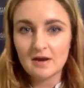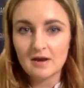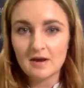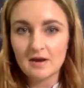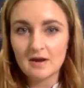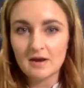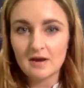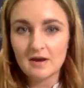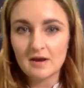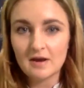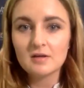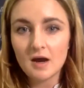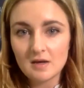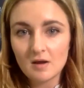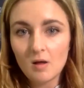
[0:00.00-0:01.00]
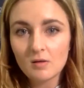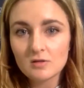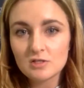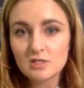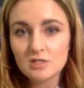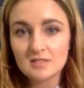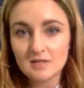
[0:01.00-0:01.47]
narratives and
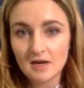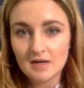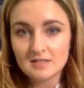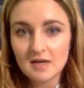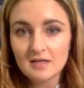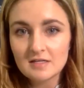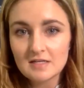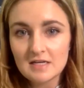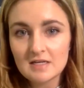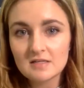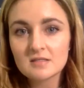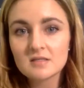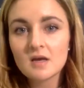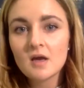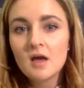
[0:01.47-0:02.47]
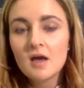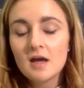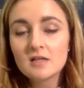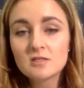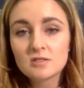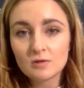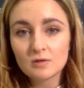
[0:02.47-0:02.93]
ideologies and identities,
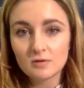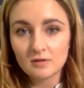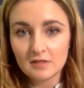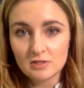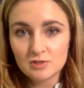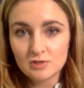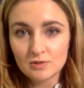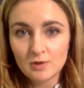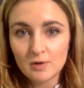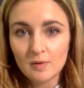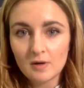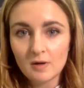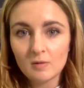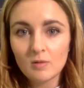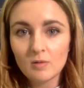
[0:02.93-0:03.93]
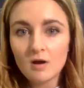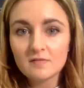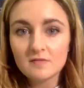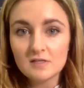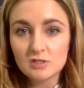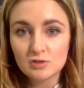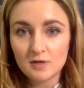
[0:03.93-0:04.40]
it's certainly true. And a lot
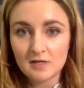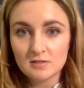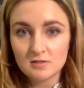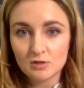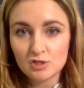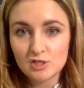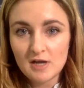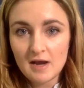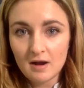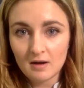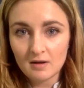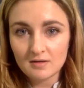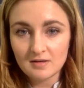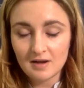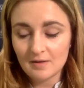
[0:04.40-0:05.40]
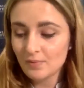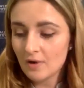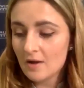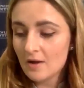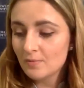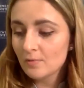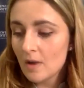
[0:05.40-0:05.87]
of these traits are shared. And
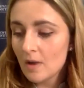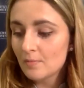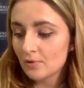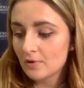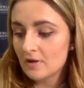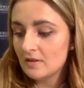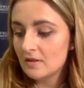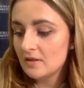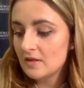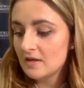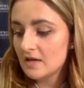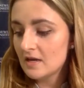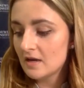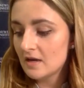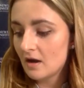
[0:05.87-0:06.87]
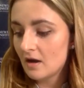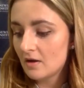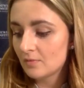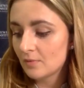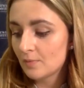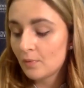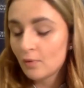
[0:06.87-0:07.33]
I remember in the
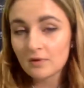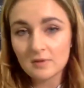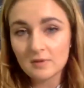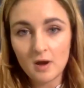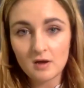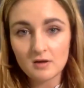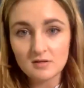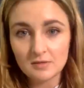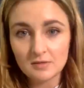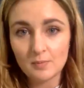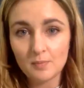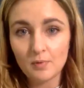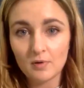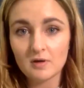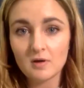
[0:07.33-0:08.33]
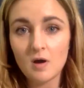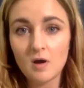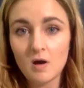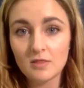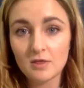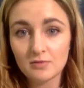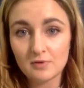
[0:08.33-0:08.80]
report, the policy report
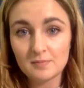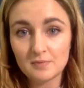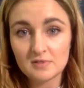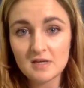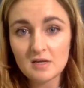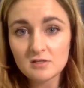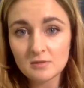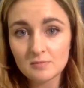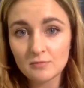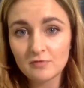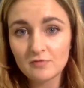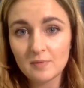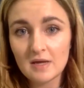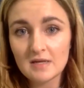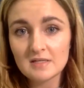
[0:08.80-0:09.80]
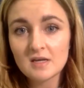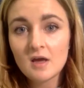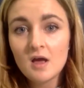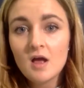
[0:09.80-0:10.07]
on the 3%er movement,